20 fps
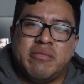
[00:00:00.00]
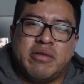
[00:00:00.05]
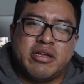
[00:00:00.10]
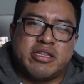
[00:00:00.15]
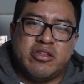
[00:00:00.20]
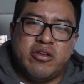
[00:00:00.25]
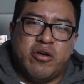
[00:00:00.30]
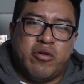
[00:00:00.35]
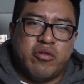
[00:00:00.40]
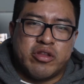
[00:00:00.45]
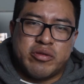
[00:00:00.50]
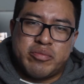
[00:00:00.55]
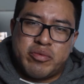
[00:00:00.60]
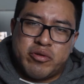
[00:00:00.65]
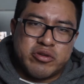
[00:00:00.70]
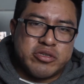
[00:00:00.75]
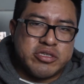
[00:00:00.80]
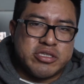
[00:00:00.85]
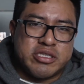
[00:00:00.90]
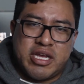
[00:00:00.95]
like the only
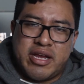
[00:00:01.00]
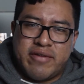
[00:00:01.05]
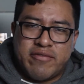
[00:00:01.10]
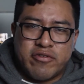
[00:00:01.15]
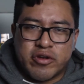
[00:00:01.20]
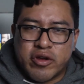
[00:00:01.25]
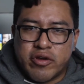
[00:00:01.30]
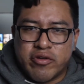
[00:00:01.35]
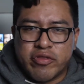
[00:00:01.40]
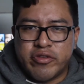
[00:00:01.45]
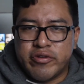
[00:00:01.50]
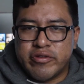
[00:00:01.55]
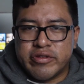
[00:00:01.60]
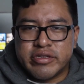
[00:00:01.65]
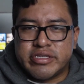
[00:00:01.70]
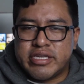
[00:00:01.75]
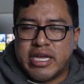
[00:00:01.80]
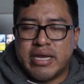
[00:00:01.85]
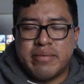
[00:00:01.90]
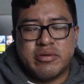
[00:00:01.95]
person to ever go through
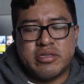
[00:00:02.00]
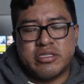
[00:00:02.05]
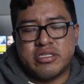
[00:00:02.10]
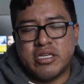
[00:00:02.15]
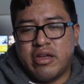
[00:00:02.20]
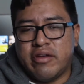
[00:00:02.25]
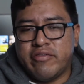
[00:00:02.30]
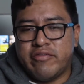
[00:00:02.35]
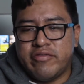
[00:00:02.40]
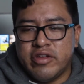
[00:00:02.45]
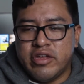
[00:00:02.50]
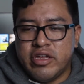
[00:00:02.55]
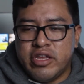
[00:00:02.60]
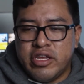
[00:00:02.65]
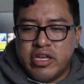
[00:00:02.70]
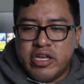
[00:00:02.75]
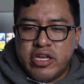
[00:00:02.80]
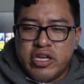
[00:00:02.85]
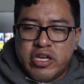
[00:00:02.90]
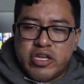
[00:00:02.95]
this type of stuff,
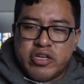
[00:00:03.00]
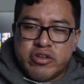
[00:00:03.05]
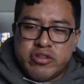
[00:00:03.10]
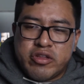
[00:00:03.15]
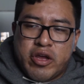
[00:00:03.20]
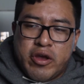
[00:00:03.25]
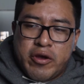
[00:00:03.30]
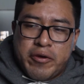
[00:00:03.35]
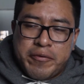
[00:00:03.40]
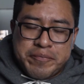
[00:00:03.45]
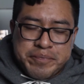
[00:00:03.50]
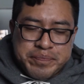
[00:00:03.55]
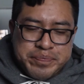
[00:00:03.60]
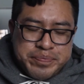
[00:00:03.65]
you know.